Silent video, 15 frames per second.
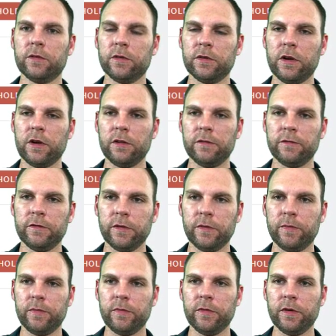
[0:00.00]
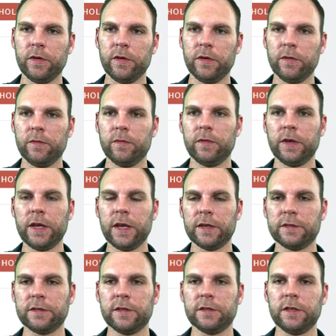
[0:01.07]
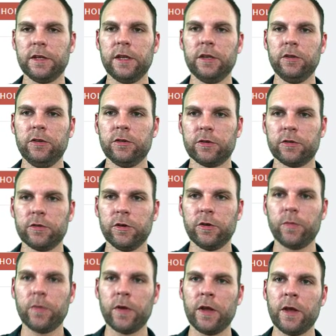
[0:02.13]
all of the guests that's in your group,